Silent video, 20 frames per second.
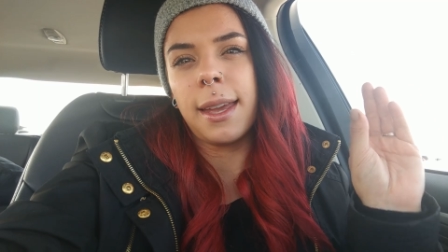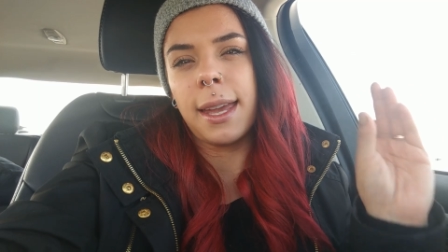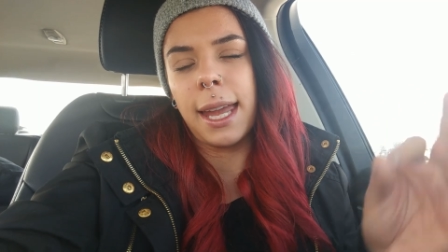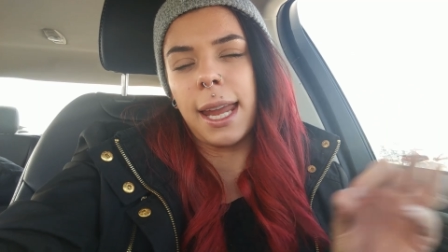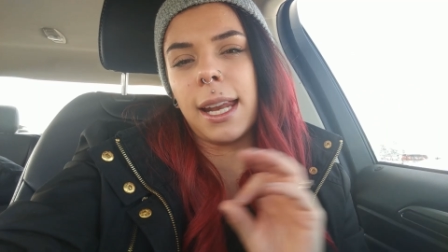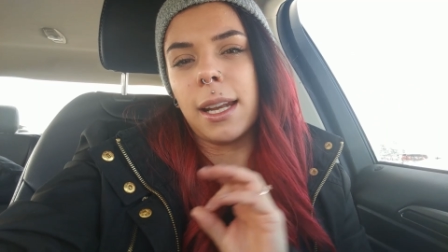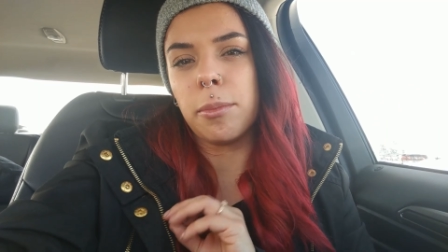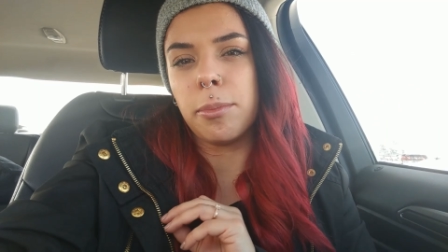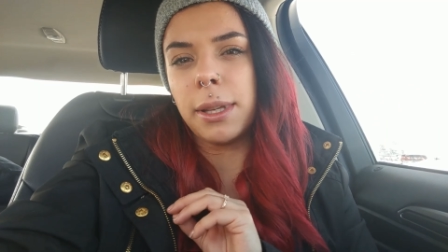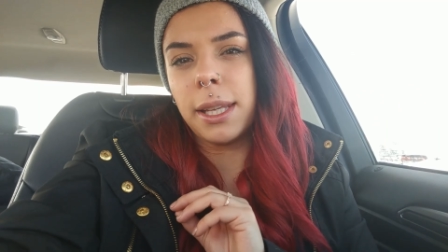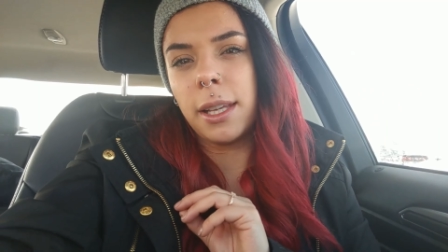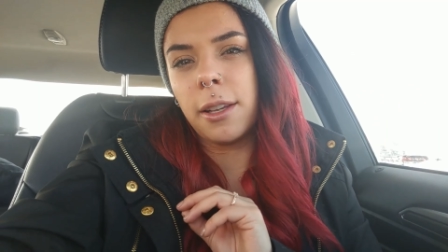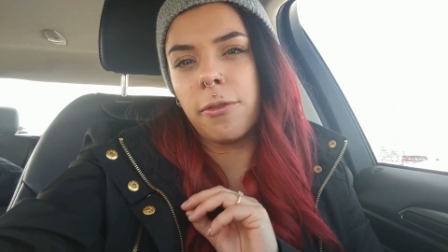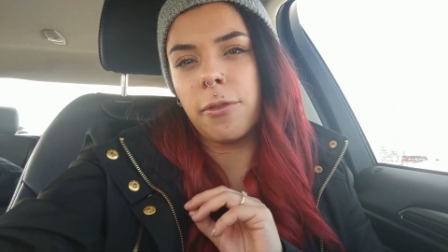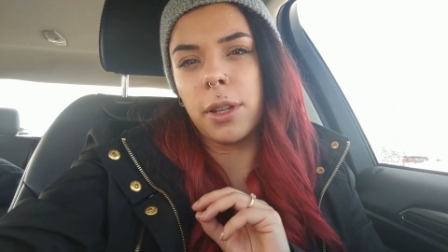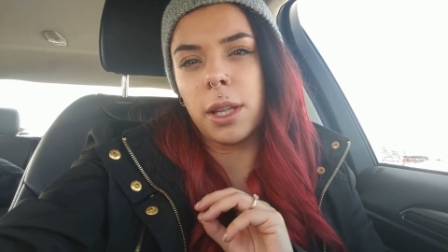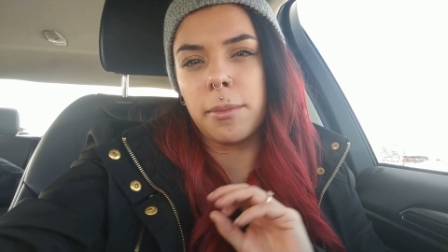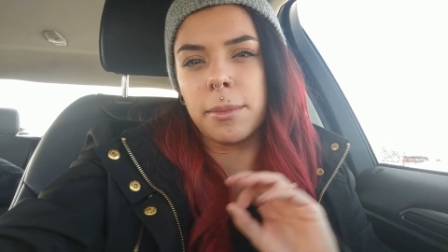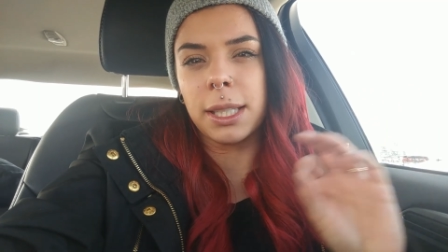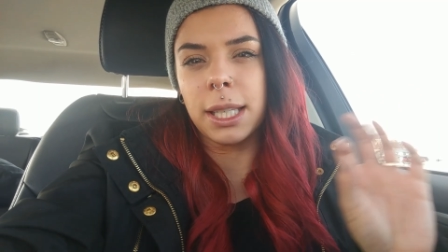A to B
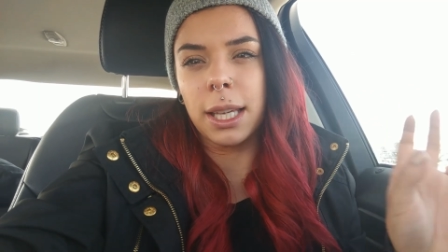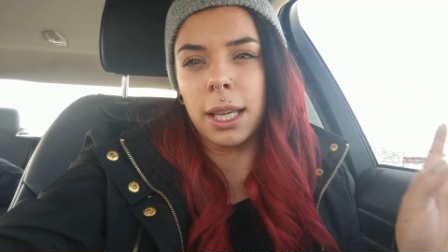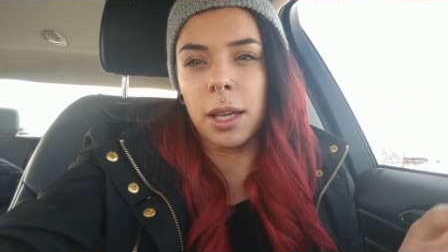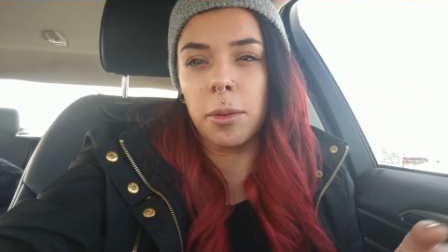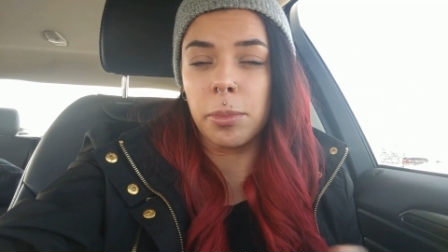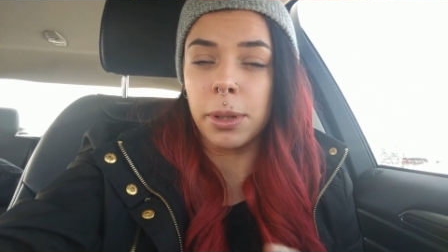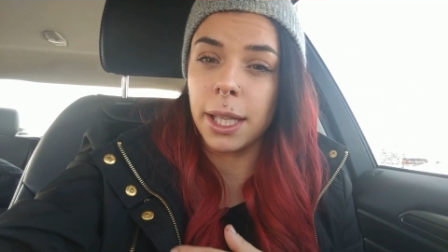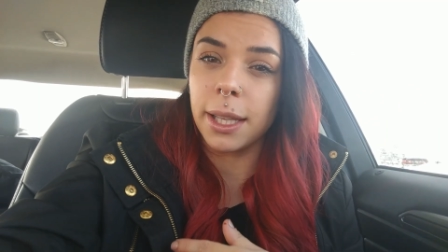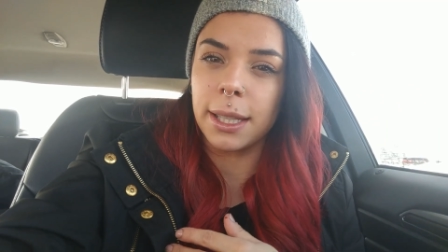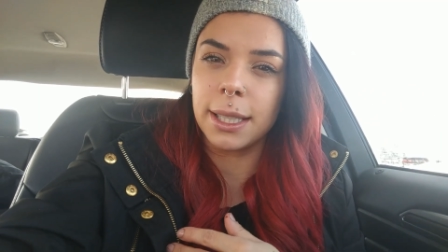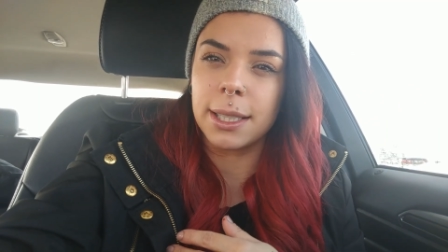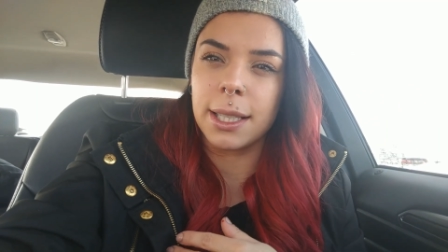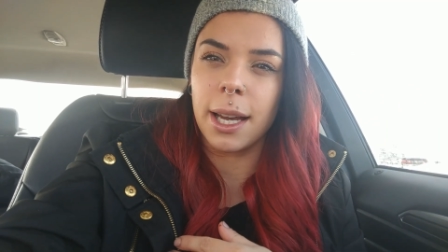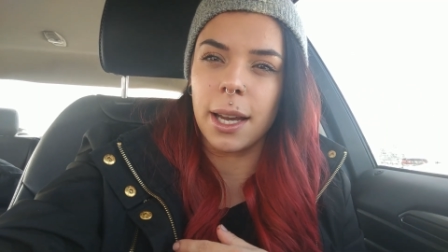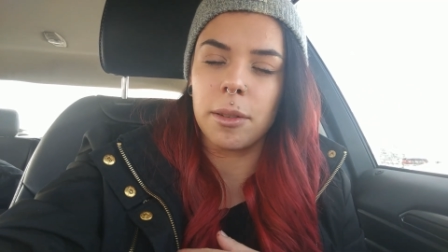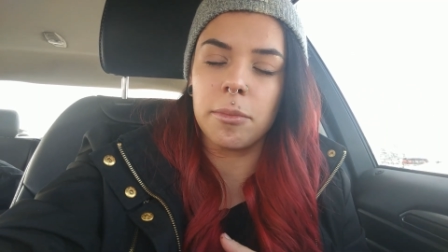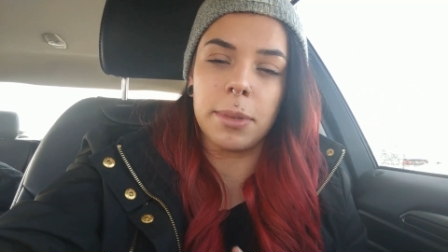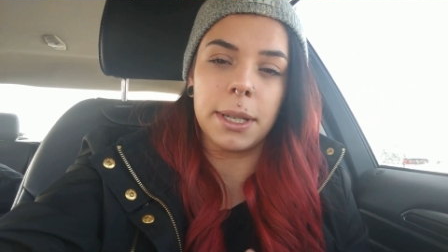for them to get completely done.